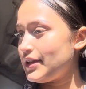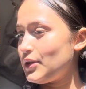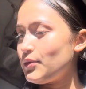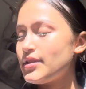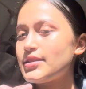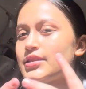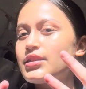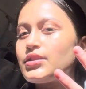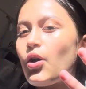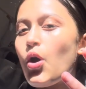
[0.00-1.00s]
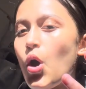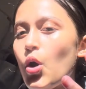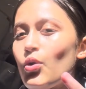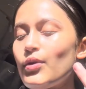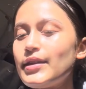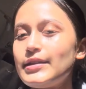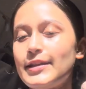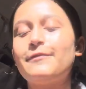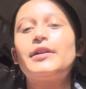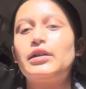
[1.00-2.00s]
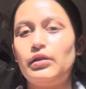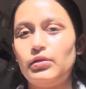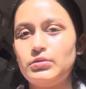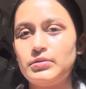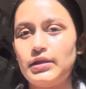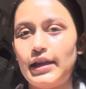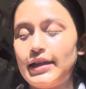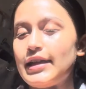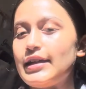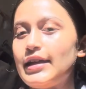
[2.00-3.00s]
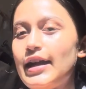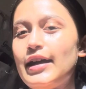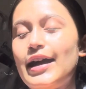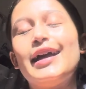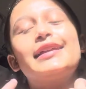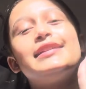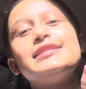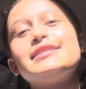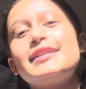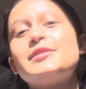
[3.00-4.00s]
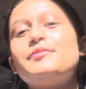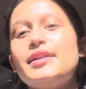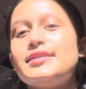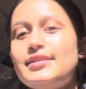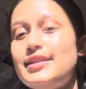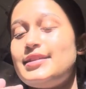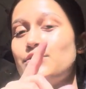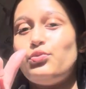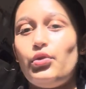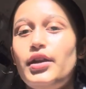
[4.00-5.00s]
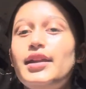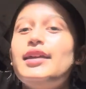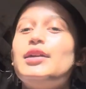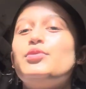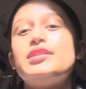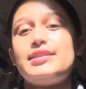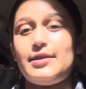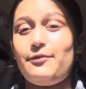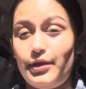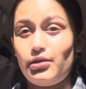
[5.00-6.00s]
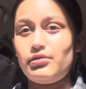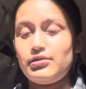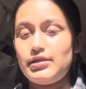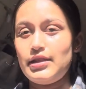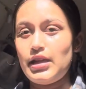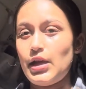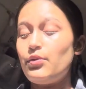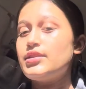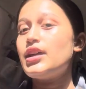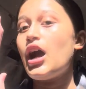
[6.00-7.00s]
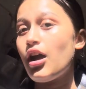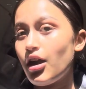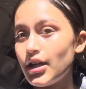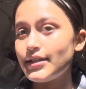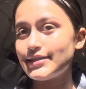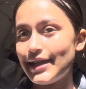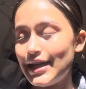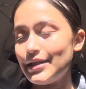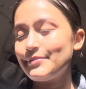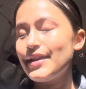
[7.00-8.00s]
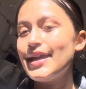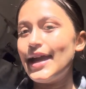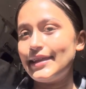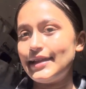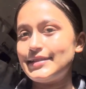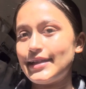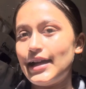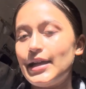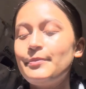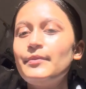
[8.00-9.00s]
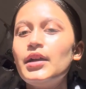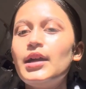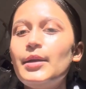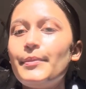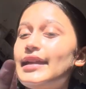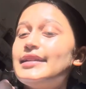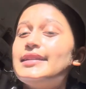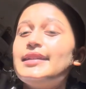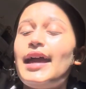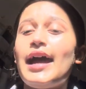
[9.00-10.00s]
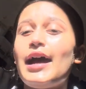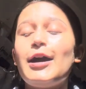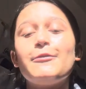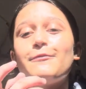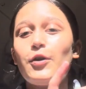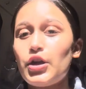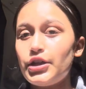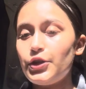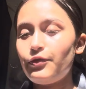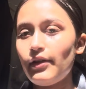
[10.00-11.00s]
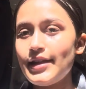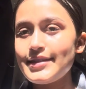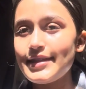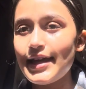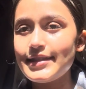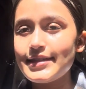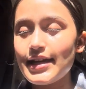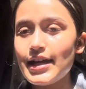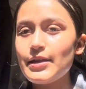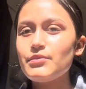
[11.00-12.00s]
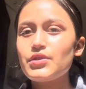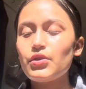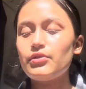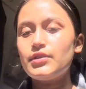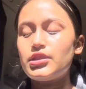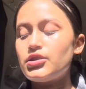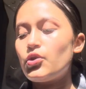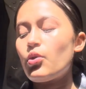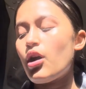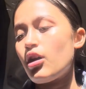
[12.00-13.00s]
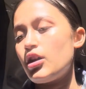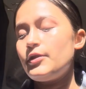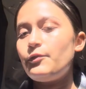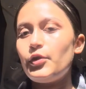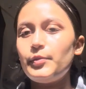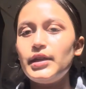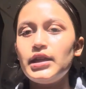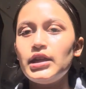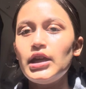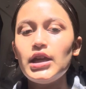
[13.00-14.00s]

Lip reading: it was so difficult. Like, I can just express this word, it was difficult. It was a hard time at that time. I didn't have foreigner friends at that time, so it was so hard for me